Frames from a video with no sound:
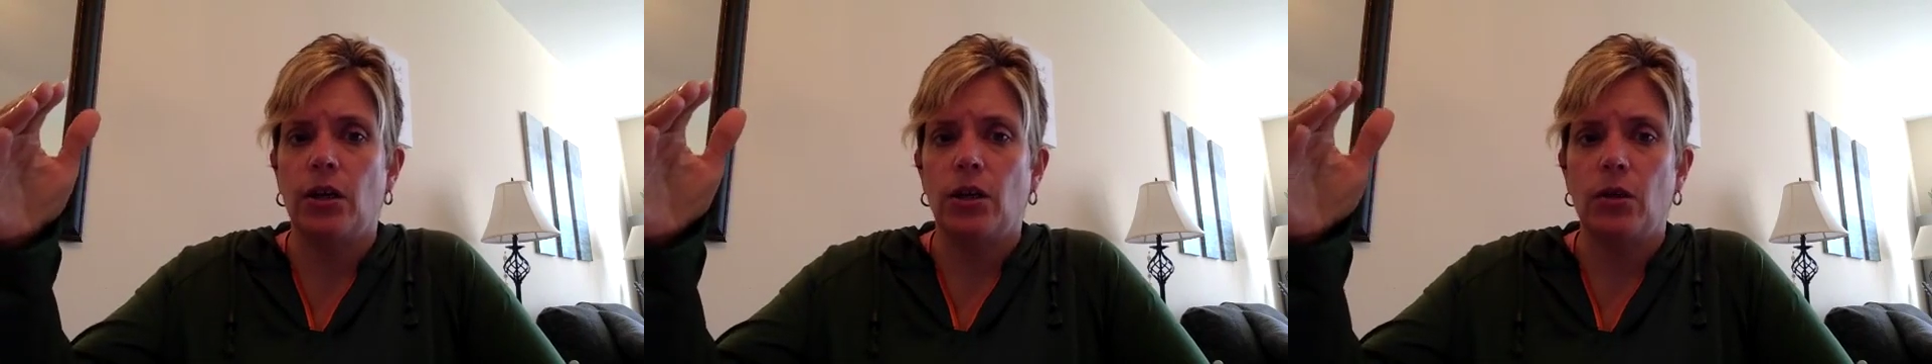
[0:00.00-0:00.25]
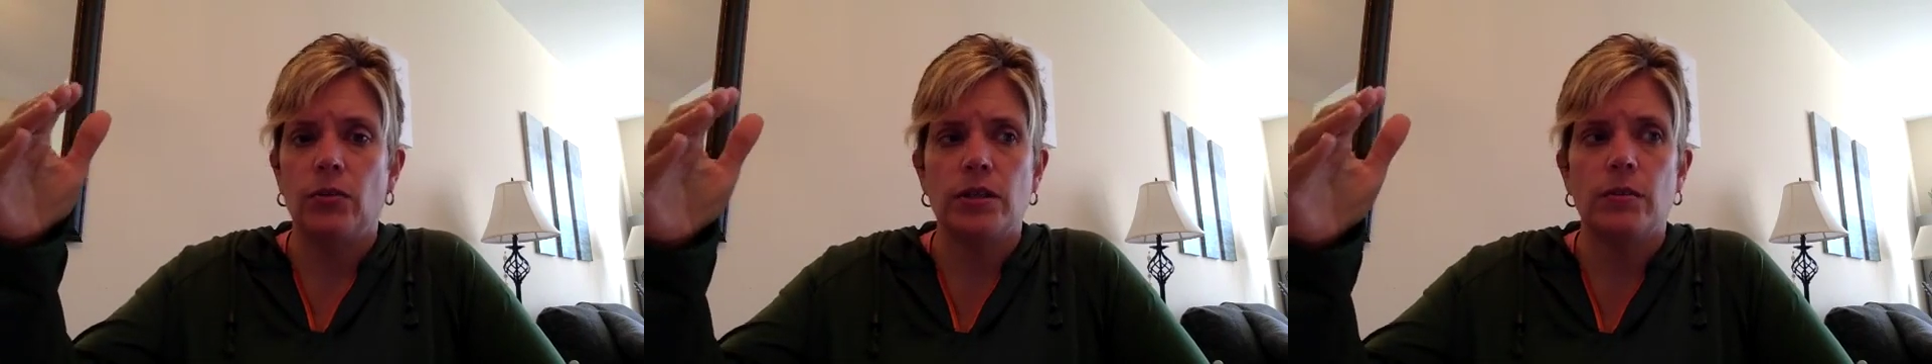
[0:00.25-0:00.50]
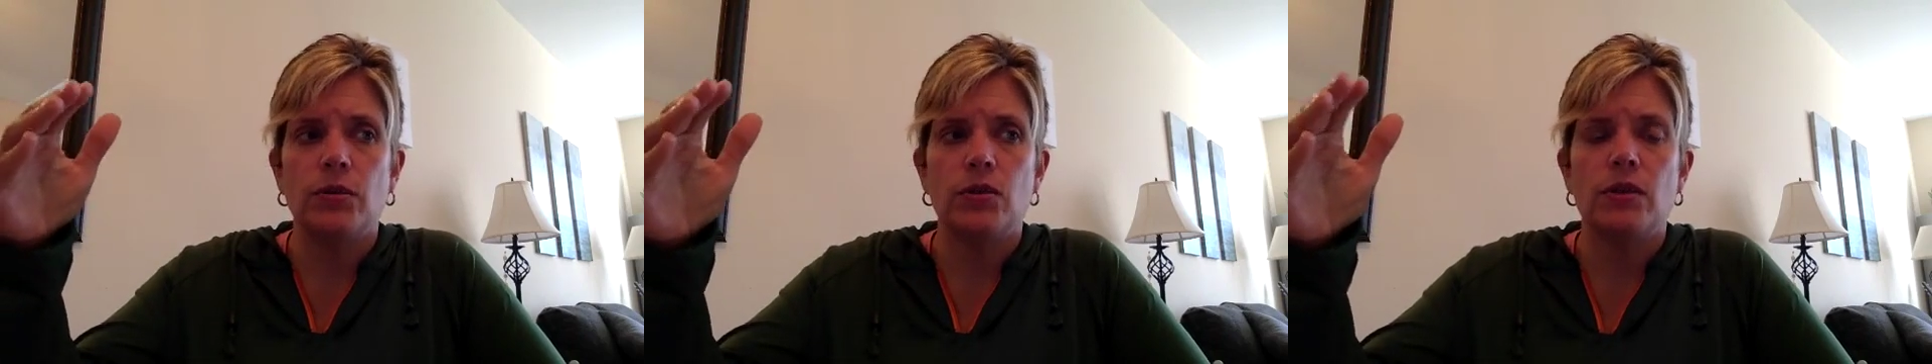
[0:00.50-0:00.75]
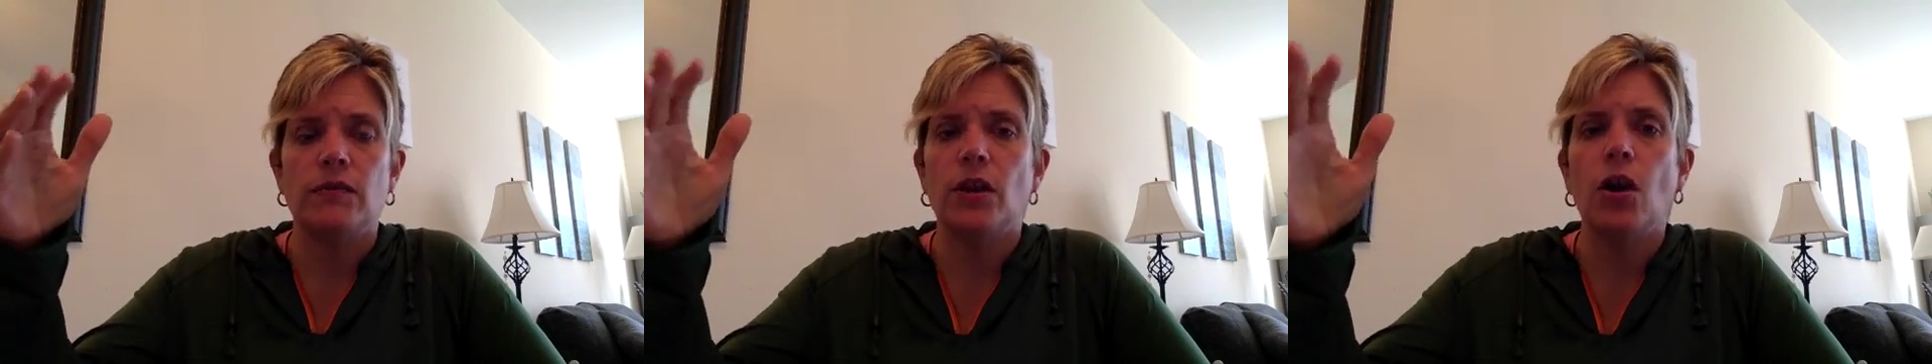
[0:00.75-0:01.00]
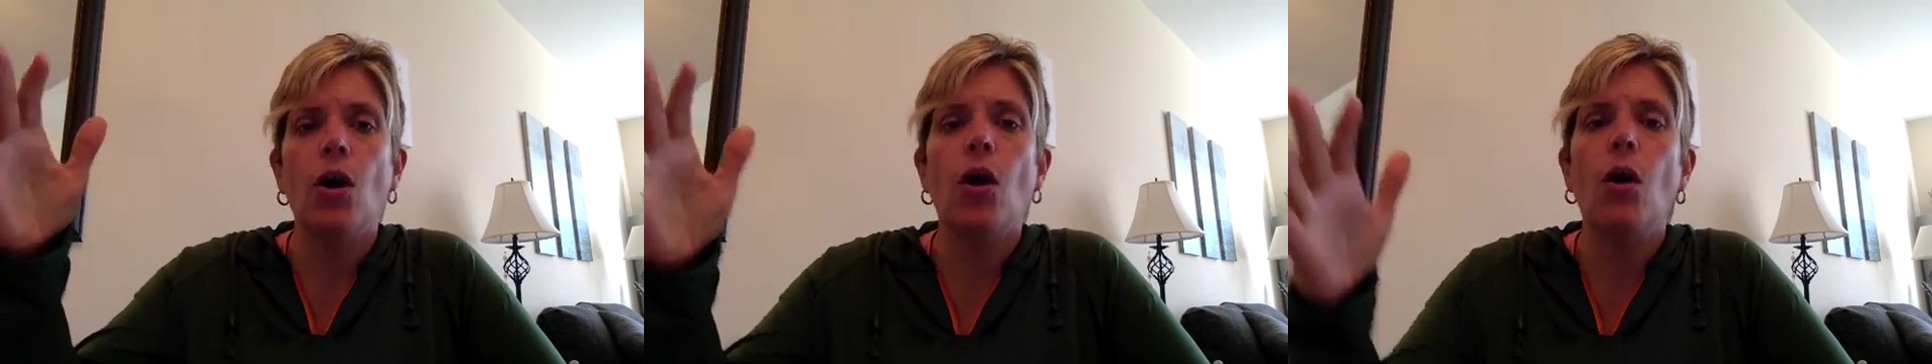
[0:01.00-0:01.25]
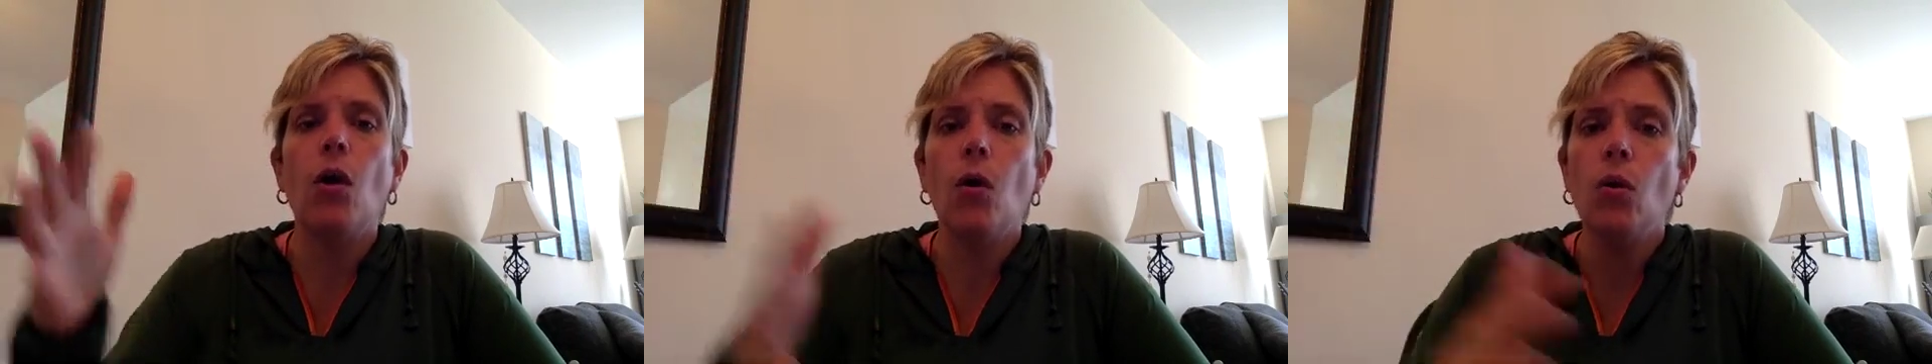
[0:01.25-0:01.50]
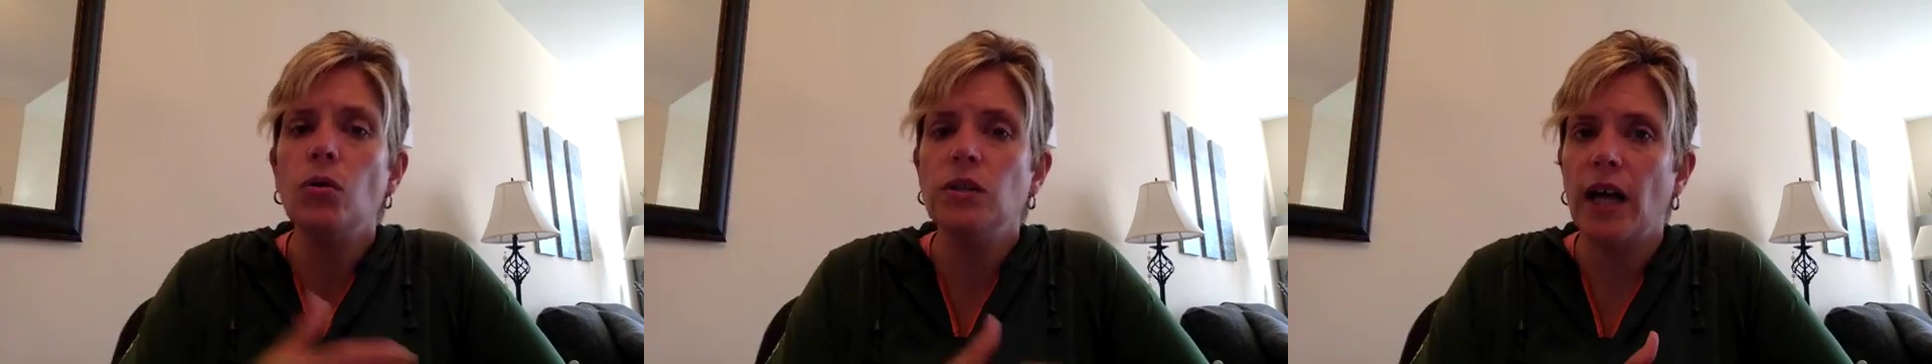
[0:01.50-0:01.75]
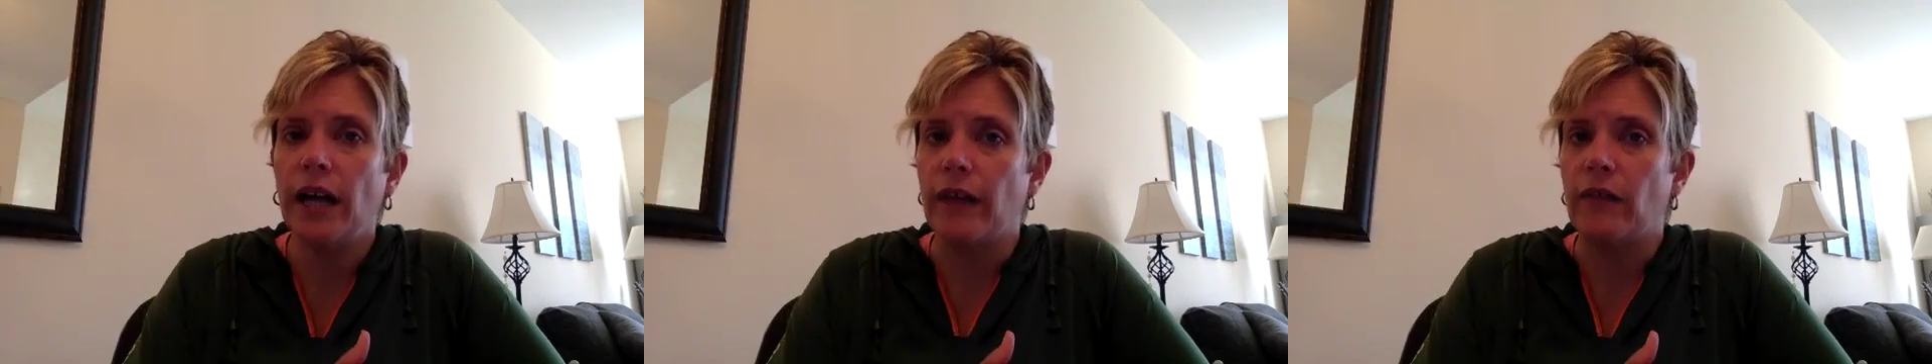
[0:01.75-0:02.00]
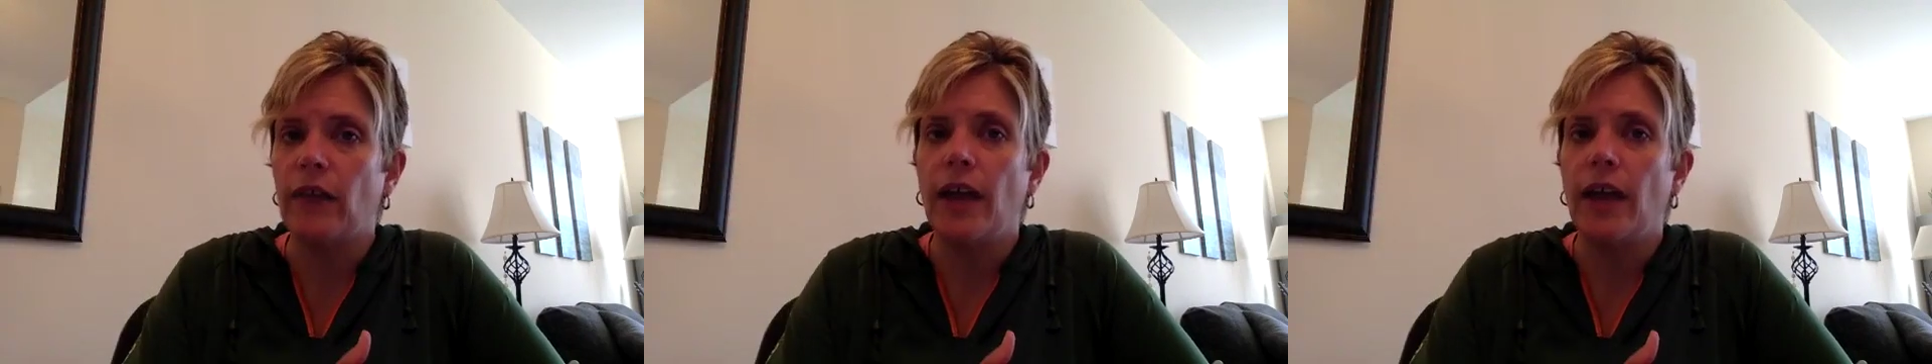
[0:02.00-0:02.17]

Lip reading: who was abusive their whole life.